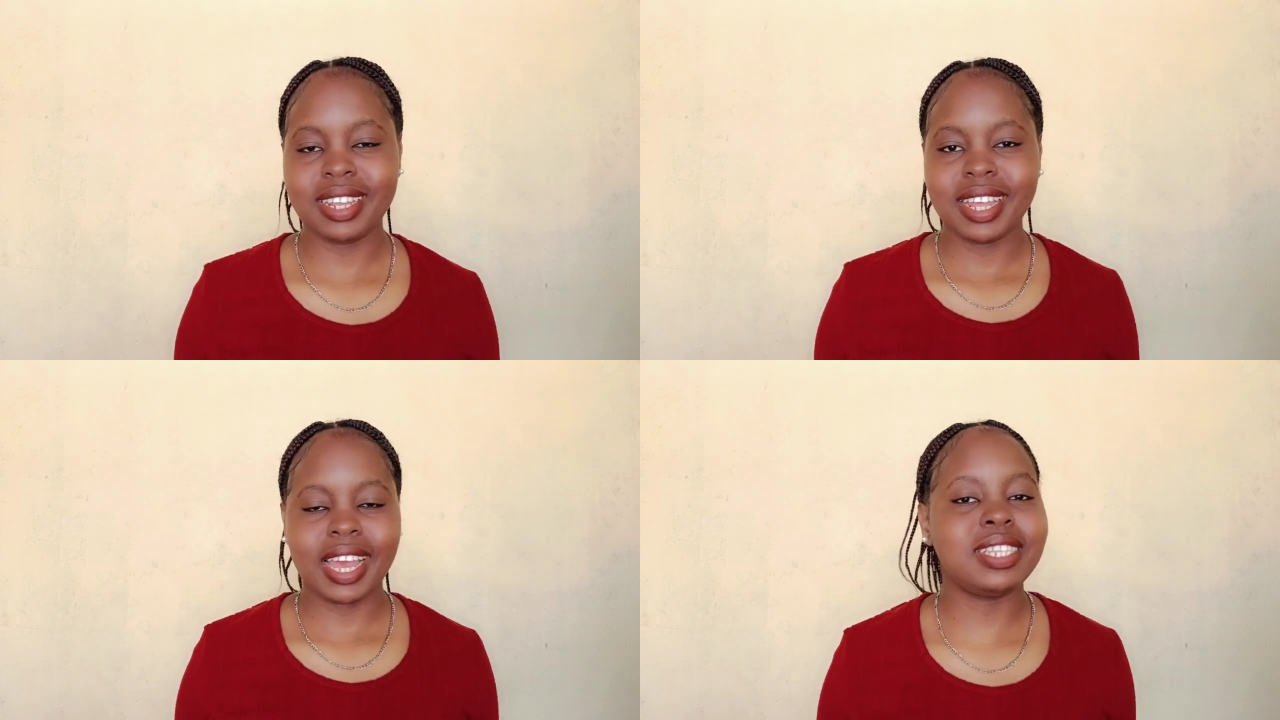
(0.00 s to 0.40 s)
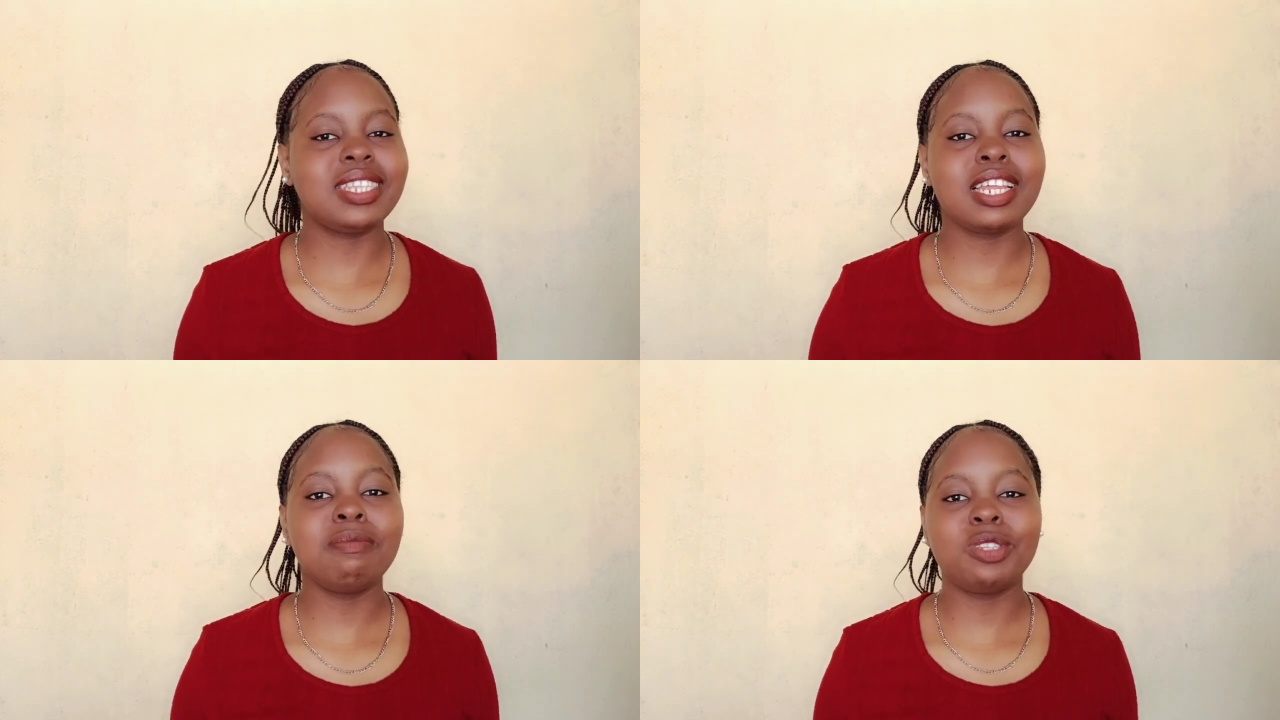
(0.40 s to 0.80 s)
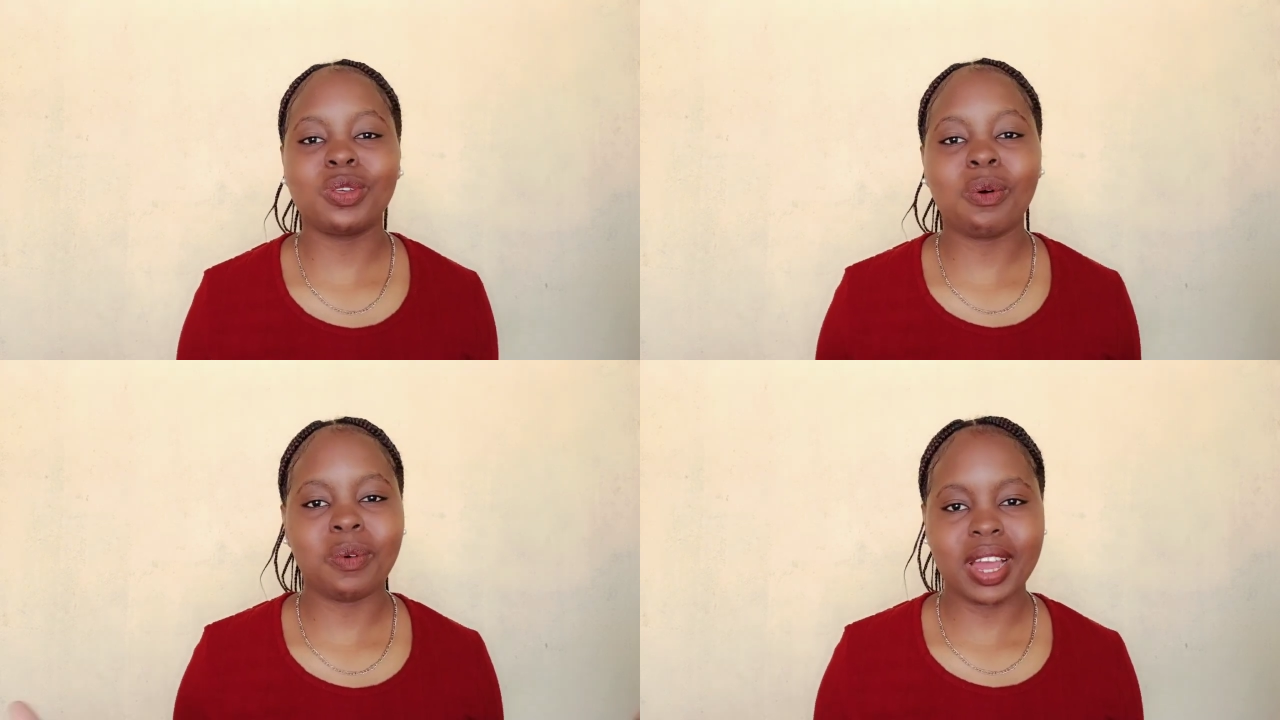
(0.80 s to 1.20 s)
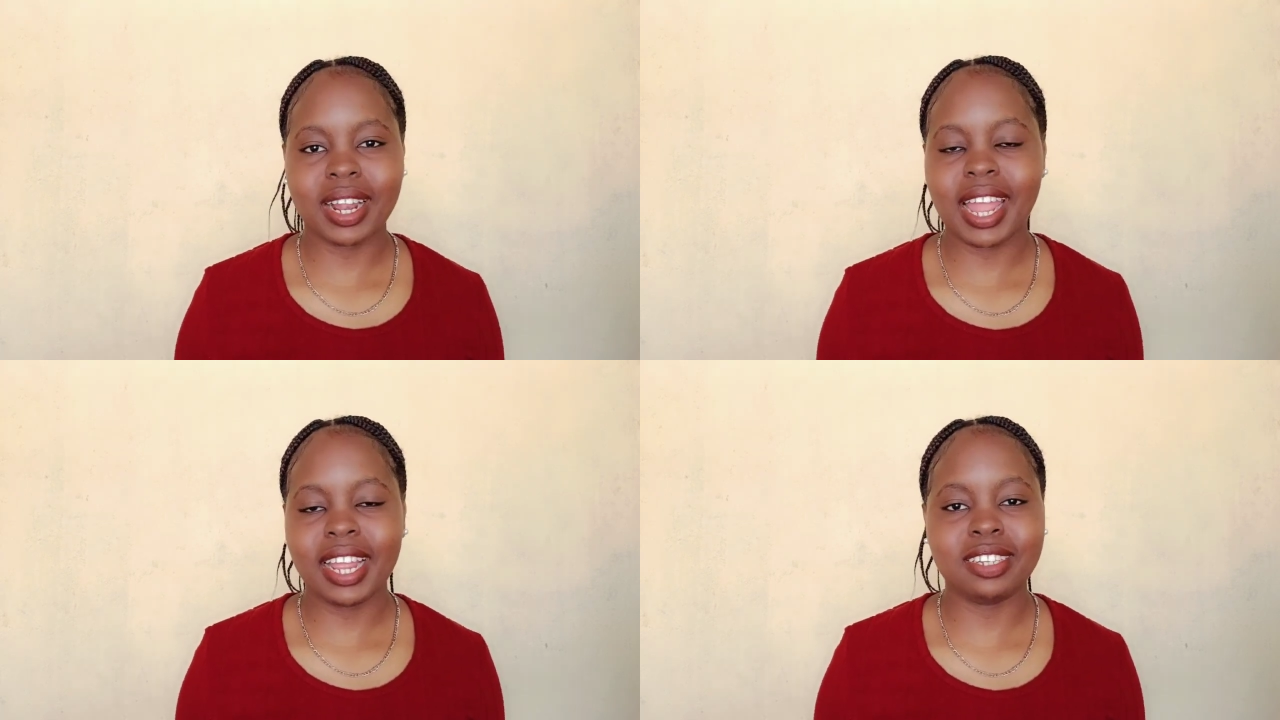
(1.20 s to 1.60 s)
a script so well
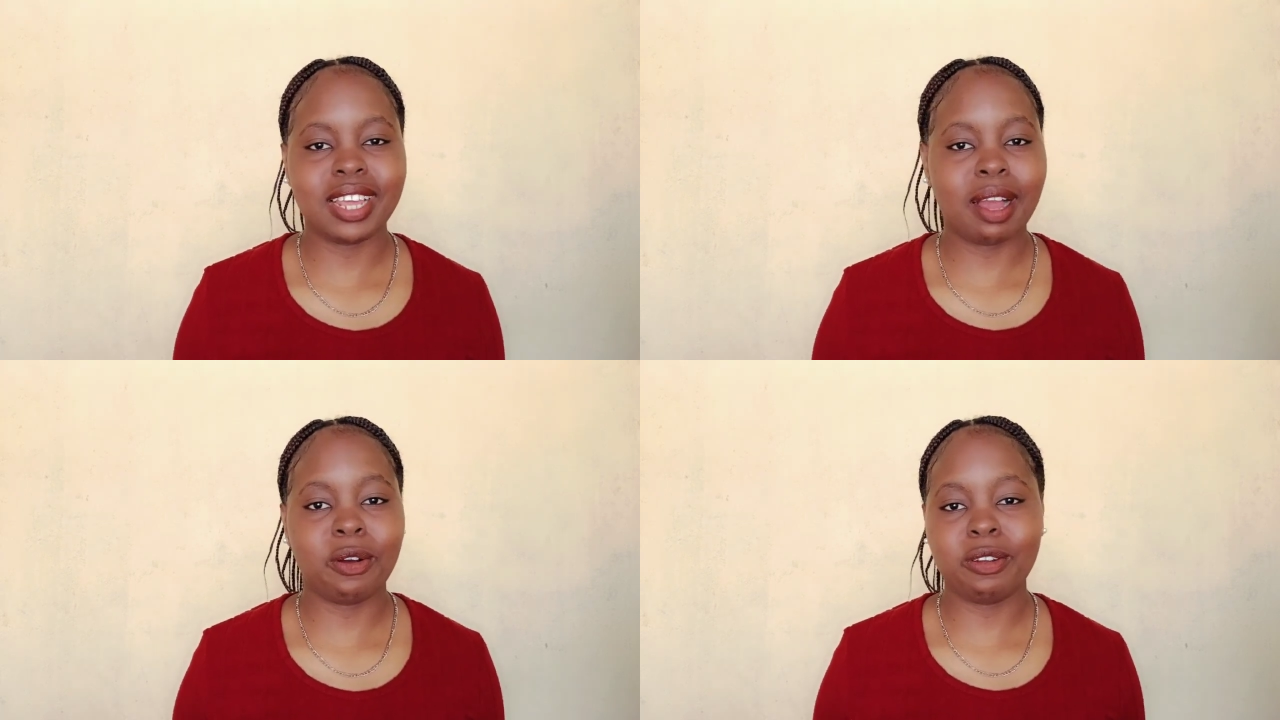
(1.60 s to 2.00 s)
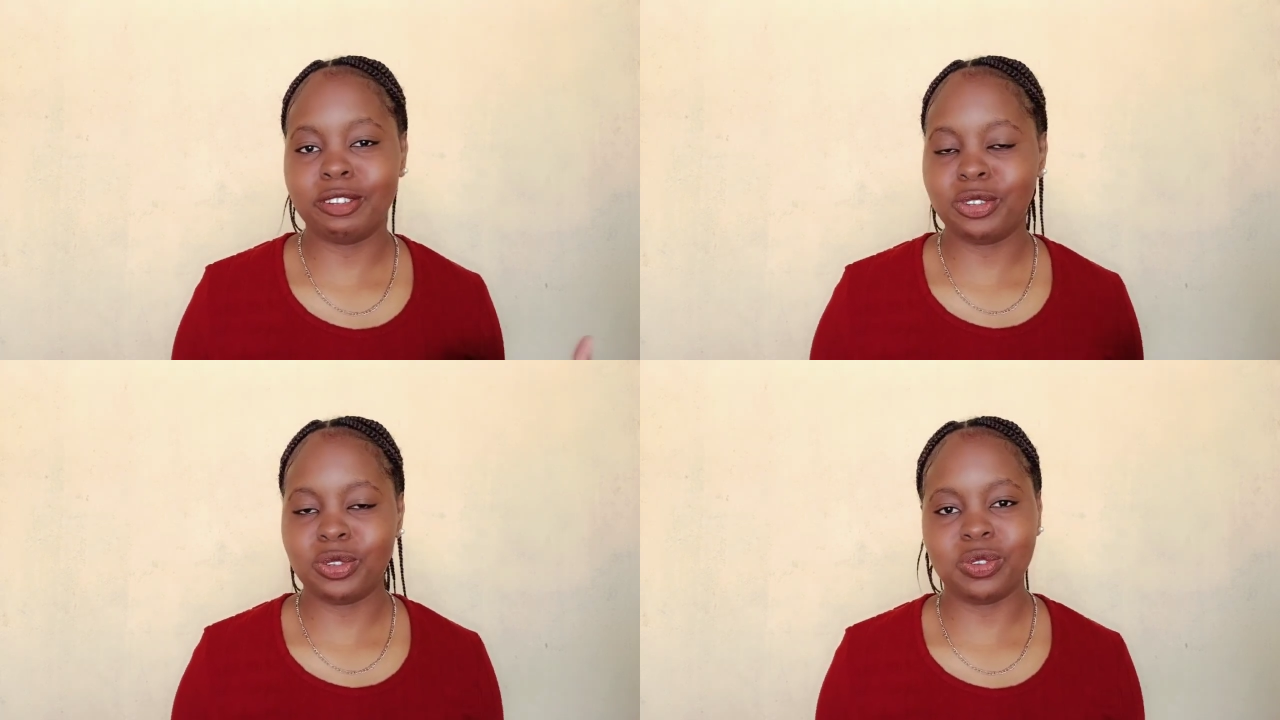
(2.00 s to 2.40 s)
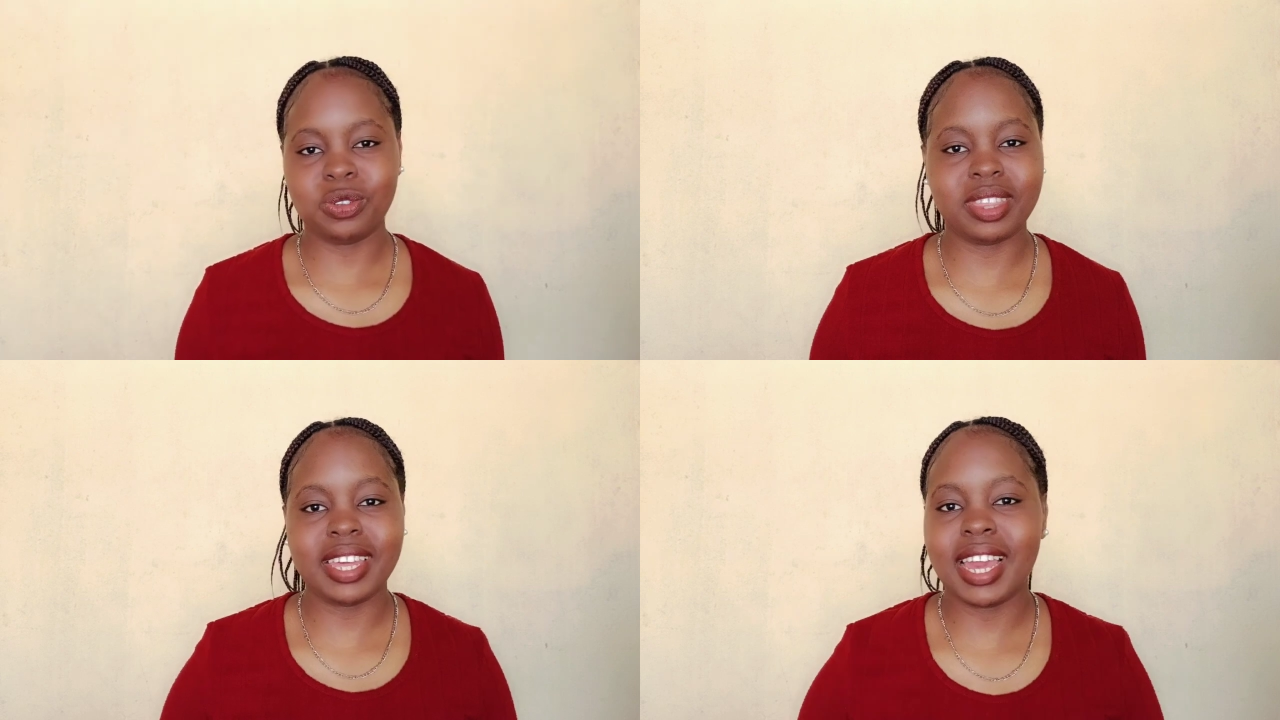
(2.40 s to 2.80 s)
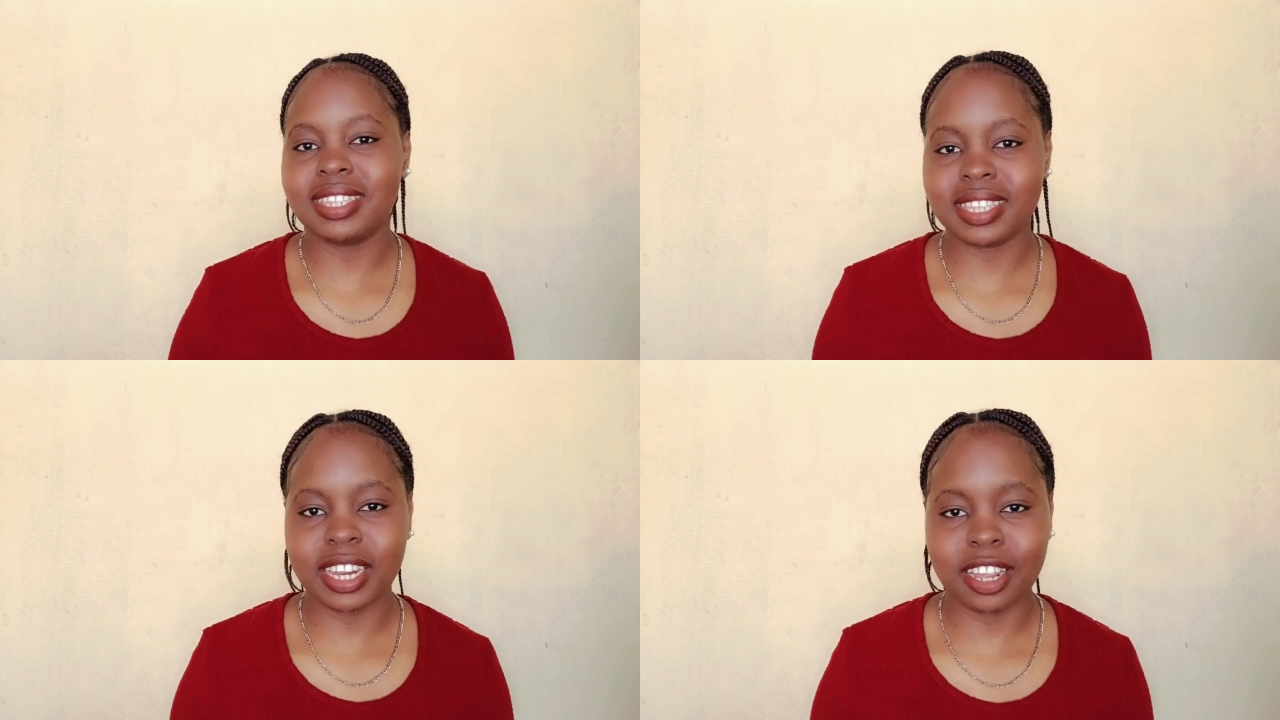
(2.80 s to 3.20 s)
and according to their
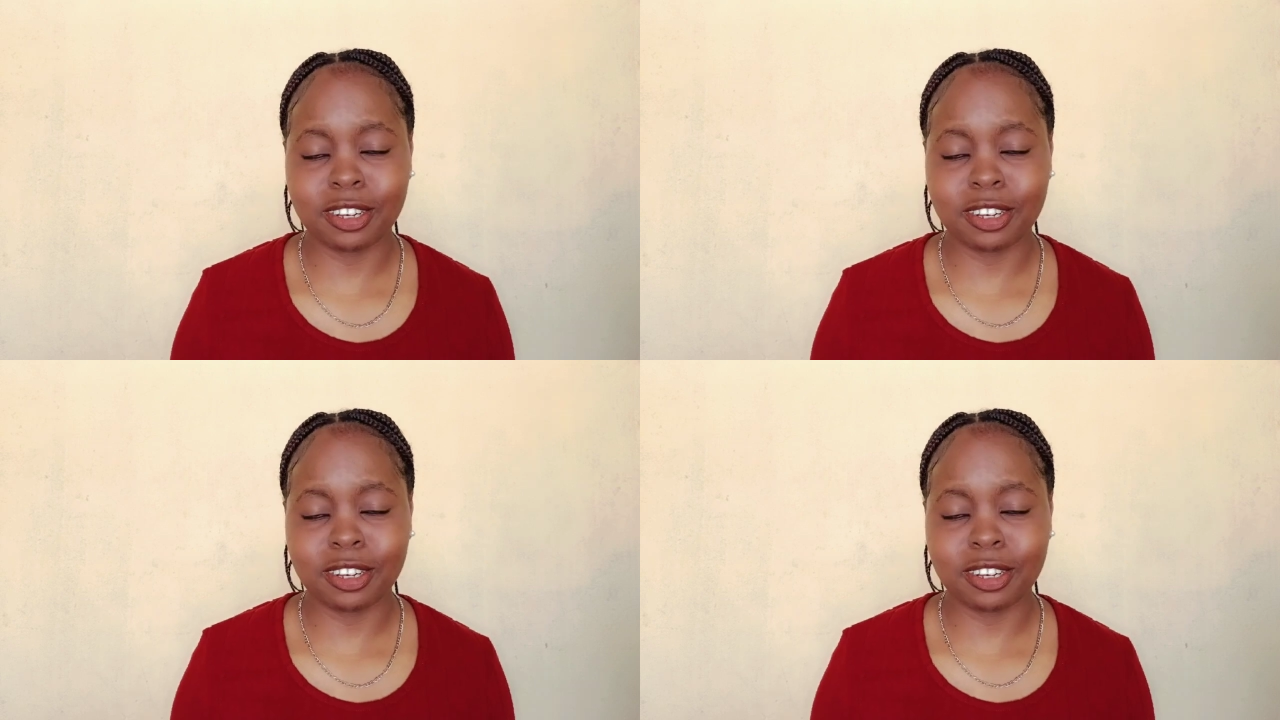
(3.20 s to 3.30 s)
standards.